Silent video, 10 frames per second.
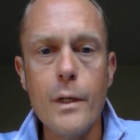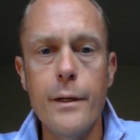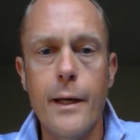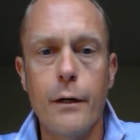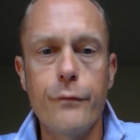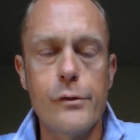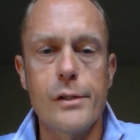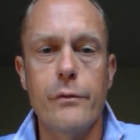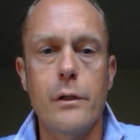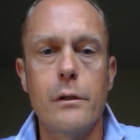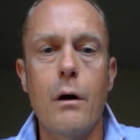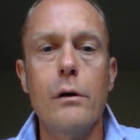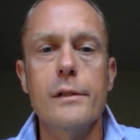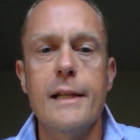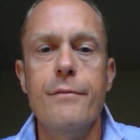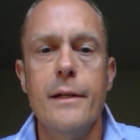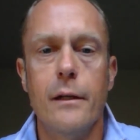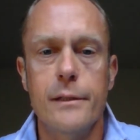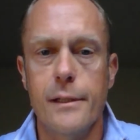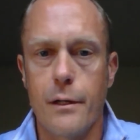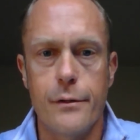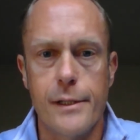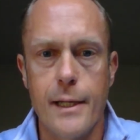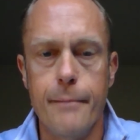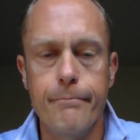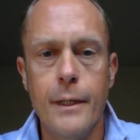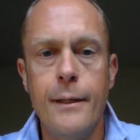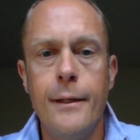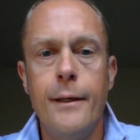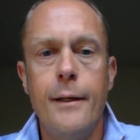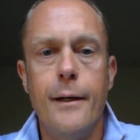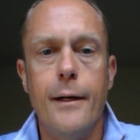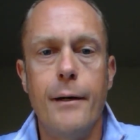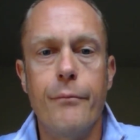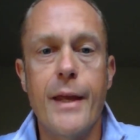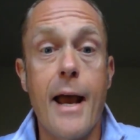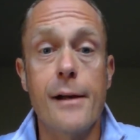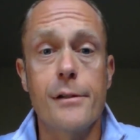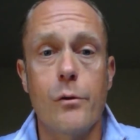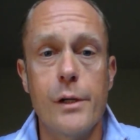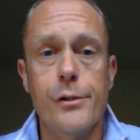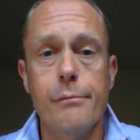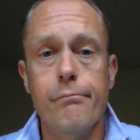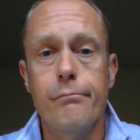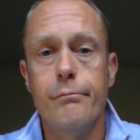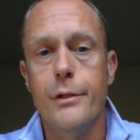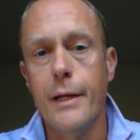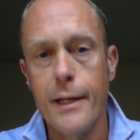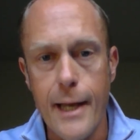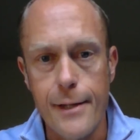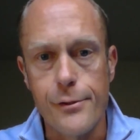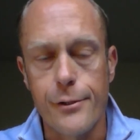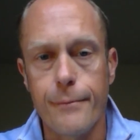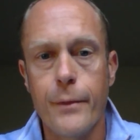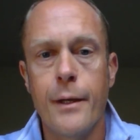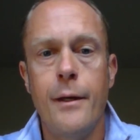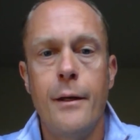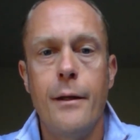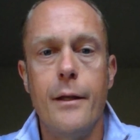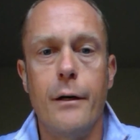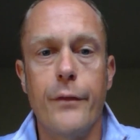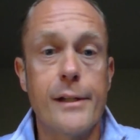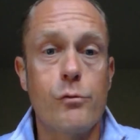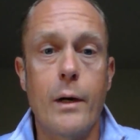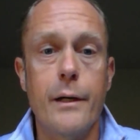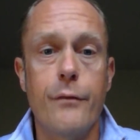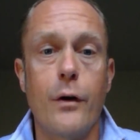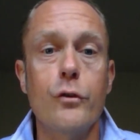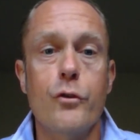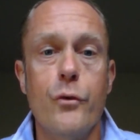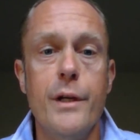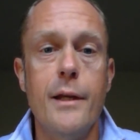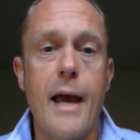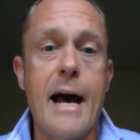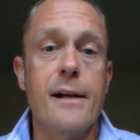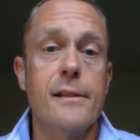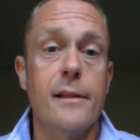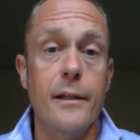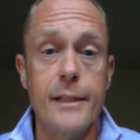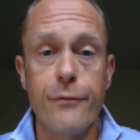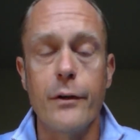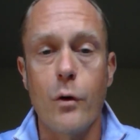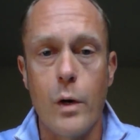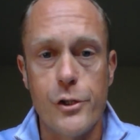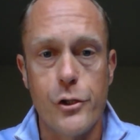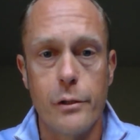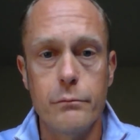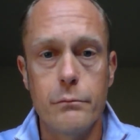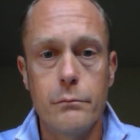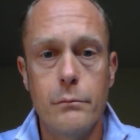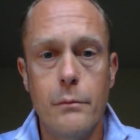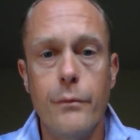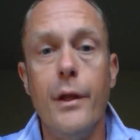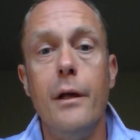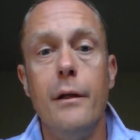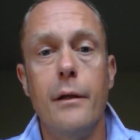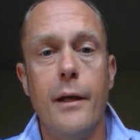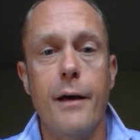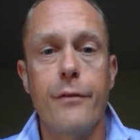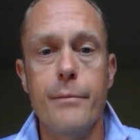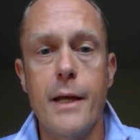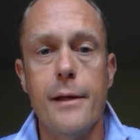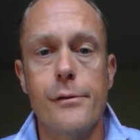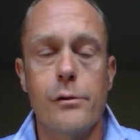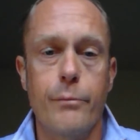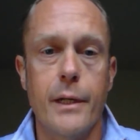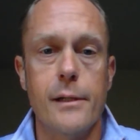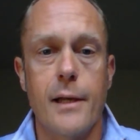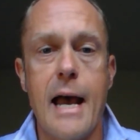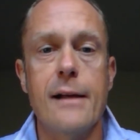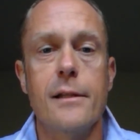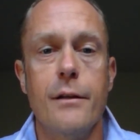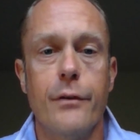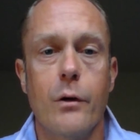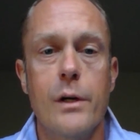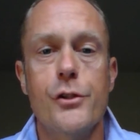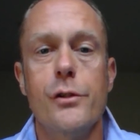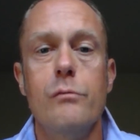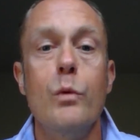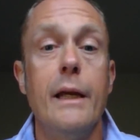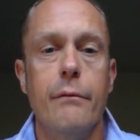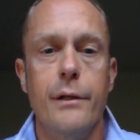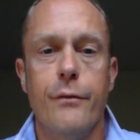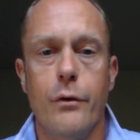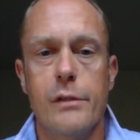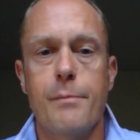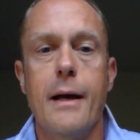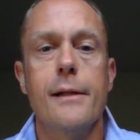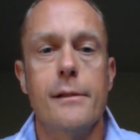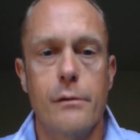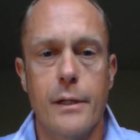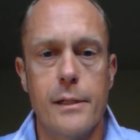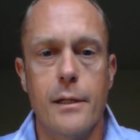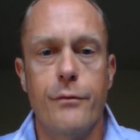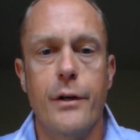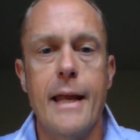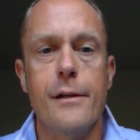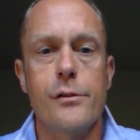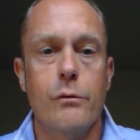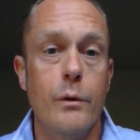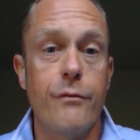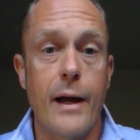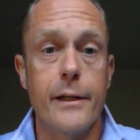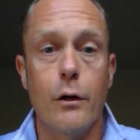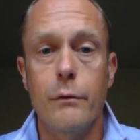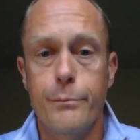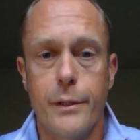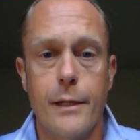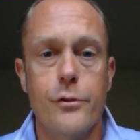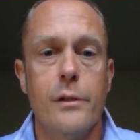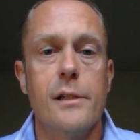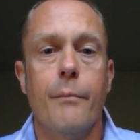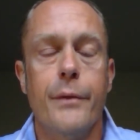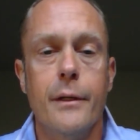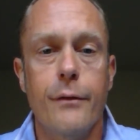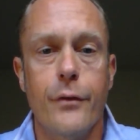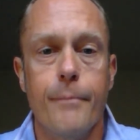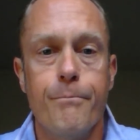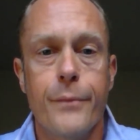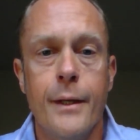Now, first of all safety analyses are the same. They ask a question to get an answer. Now, that's why a fault tree asks a different question than an FMEA. So because it asks a different question, we give a different response, so it gets a different answer, and we find out potentially something different.